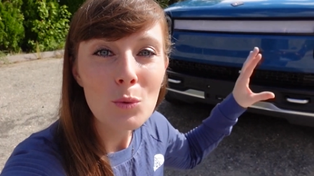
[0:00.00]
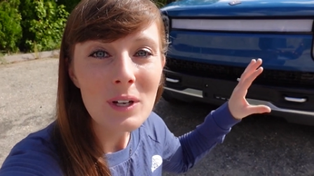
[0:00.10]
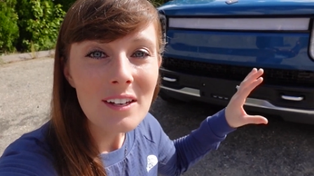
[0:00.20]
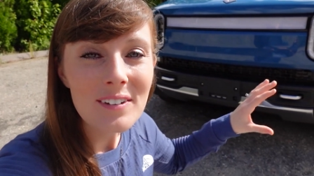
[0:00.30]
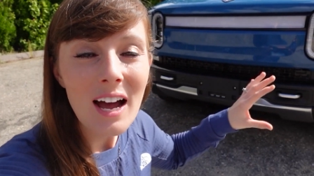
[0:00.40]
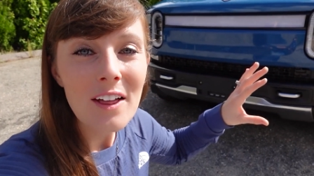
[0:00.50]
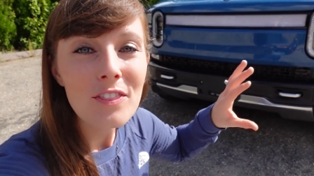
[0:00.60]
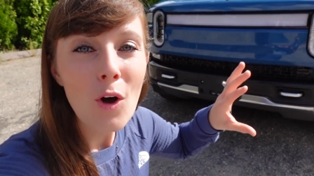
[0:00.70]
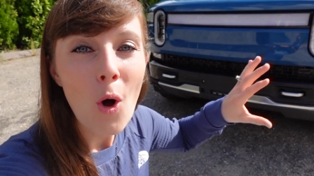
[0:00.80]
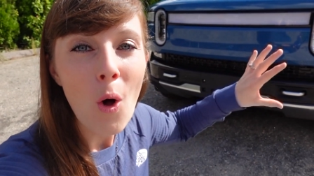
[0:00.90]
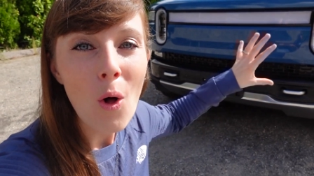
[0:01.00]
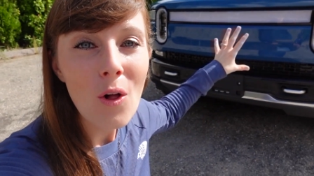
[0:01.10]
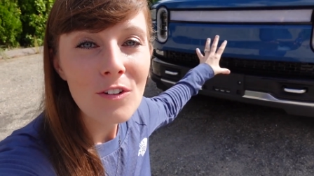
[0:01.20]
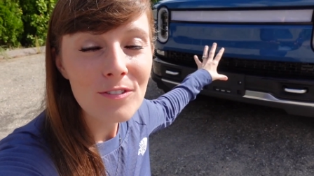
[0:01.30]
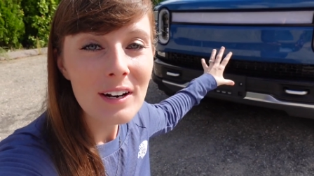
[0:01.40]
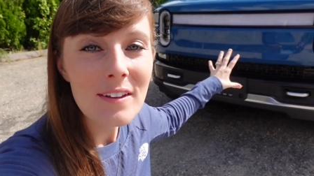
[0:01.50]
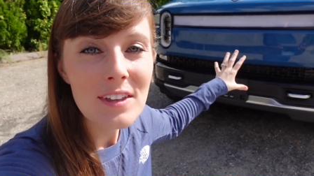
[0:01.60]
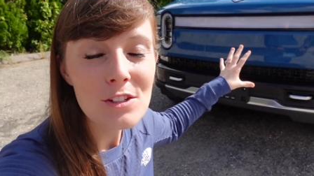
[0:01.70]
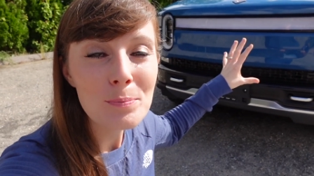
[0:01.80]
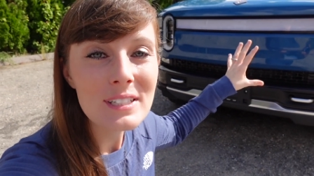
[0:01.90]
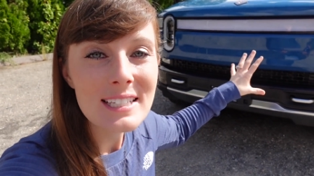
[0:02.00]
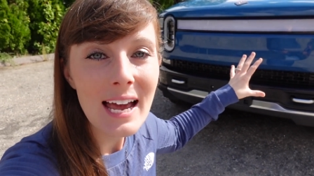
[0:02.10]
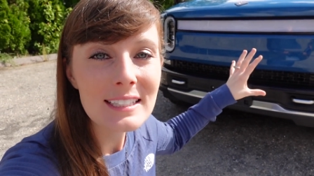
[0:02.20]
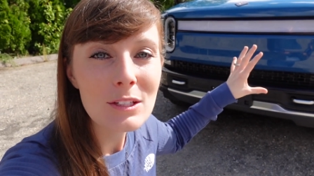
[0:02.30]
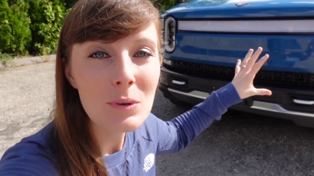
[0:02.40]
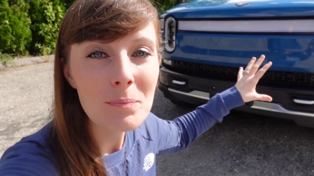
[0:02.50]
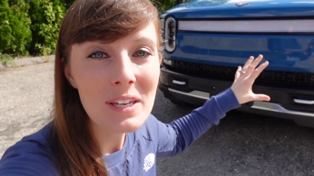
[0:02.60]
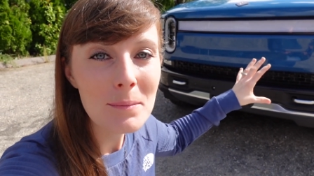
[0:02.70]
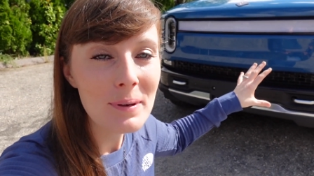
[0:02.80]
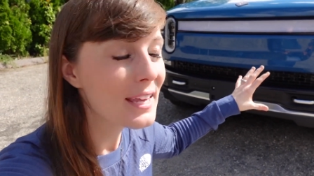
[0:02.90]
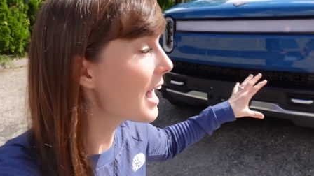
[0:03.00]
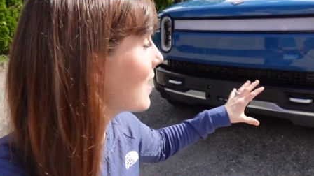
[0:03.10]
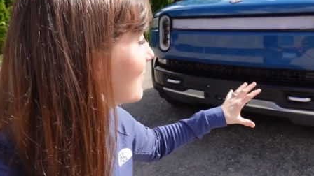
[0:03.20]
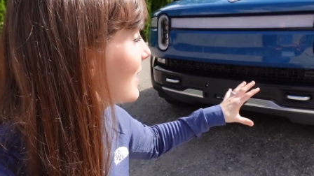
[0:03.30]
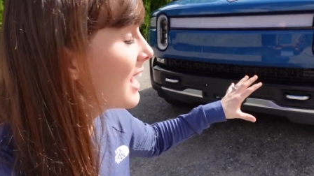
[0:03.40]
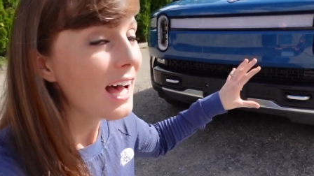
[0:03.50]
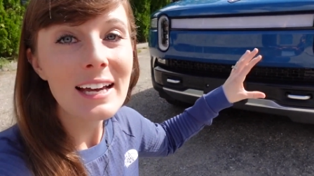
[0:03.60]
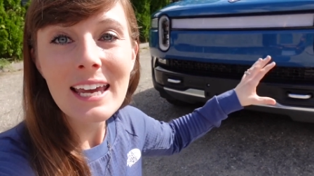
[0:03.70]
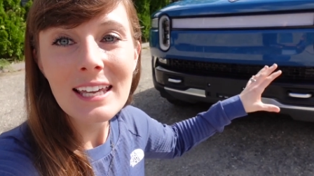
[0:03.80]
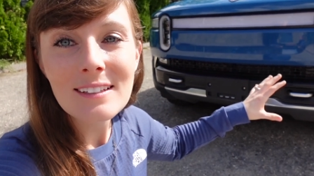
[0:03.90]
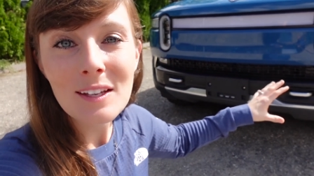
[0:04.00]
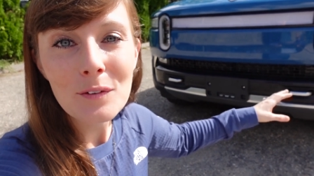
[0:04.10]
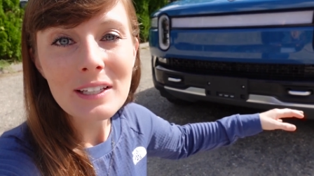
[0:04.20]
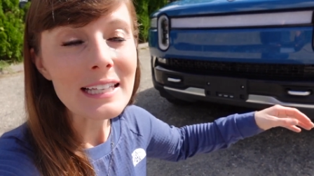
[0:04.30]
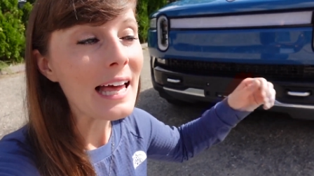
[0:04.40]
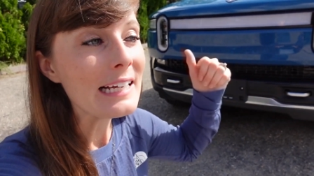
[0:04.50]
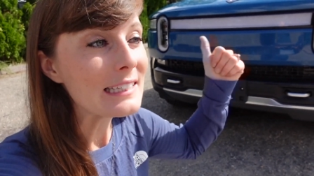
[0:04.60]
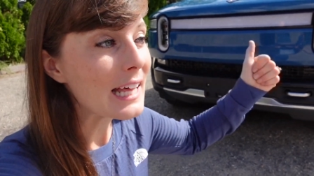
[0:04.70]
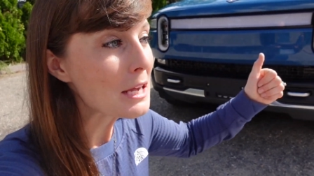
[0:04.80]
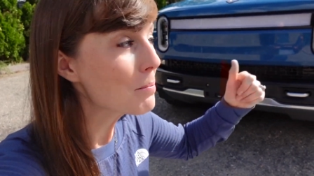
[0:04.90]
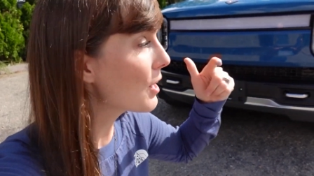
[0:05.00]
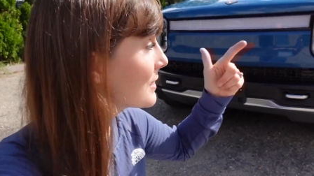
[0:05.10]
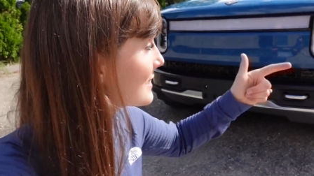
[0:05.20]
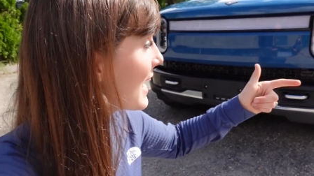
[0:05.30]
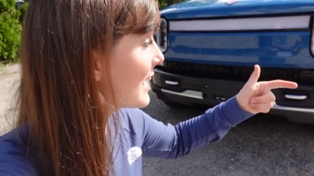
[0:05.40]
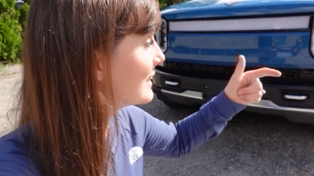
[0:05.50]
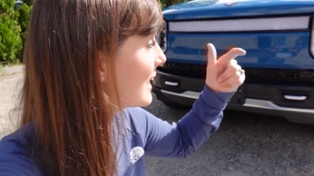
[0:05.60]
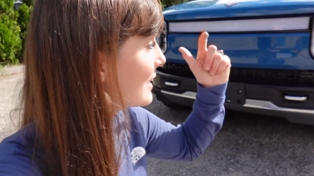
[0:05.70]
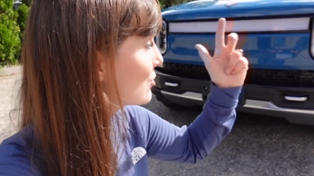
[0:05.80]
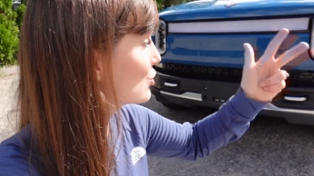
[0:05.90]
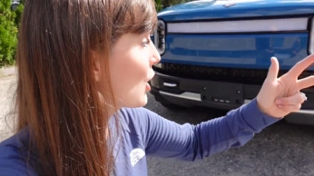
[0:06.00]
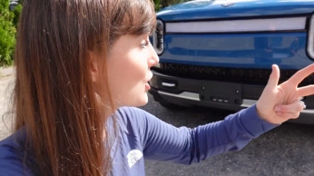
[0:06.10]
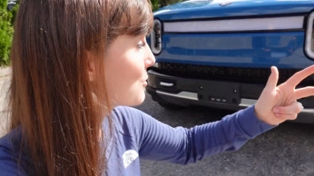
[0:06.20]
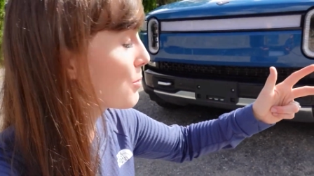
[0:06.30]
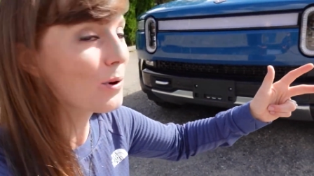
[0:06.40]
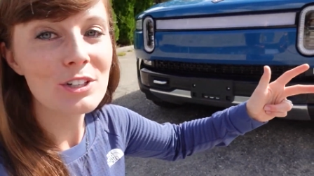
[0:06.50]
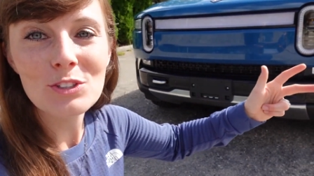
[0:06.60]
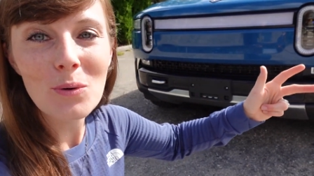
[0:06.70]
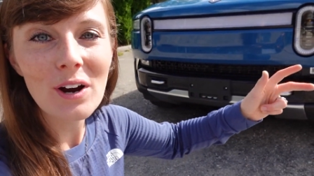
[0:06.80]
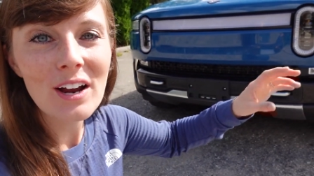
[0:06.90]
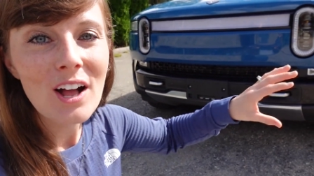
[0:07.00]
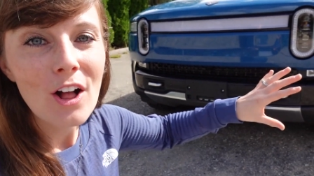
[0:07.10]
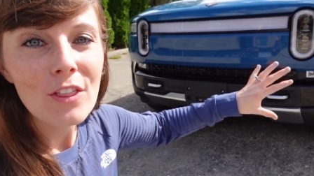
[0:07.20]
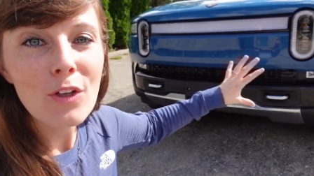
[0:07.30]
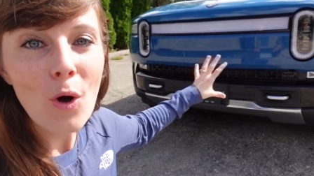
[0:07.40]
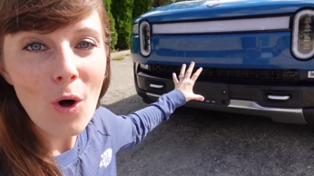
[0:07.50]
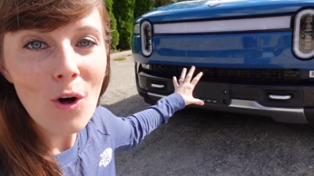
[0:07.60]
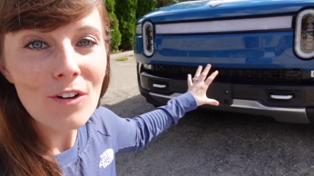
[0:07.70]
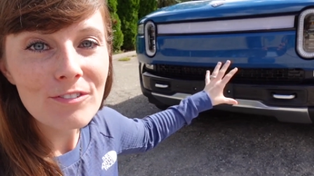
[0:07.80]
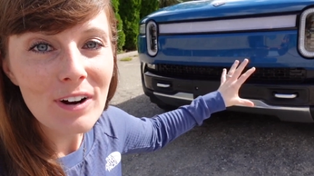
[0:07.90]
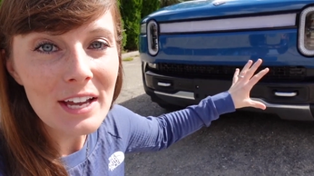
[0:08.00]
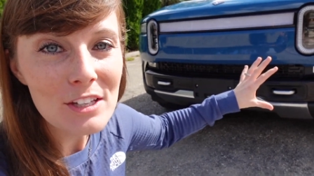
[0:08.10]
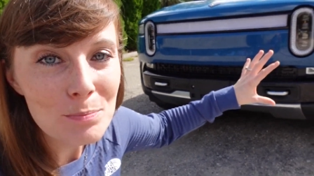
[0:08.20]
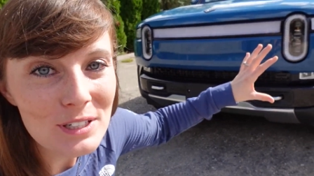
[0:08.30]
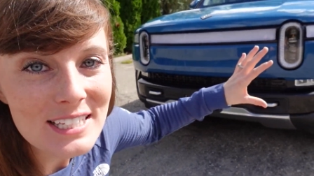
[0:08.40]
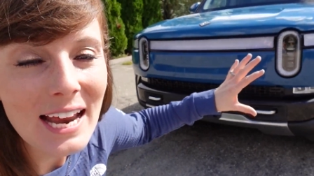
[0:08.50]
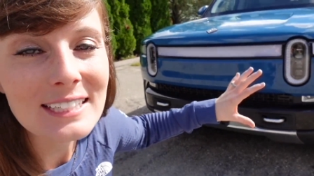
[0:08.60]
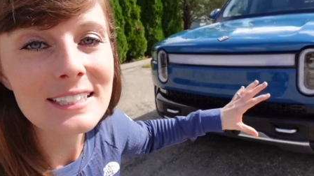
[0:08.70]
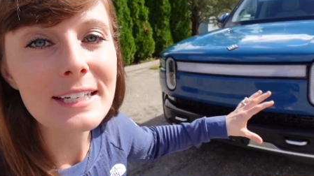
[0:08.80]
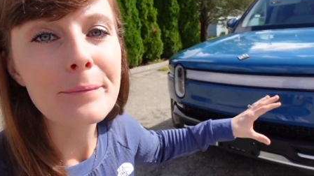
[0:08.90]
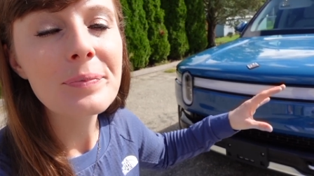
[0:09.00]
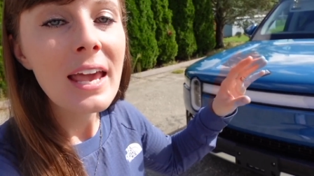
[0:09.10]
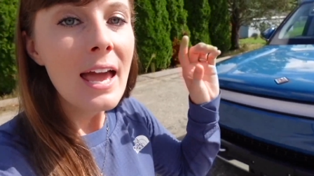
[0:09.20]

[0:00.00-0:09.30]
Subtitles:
we've got the whole front of this protected with PPF. Again, literally like light bars, headlights, charge port door, the whole front is protected.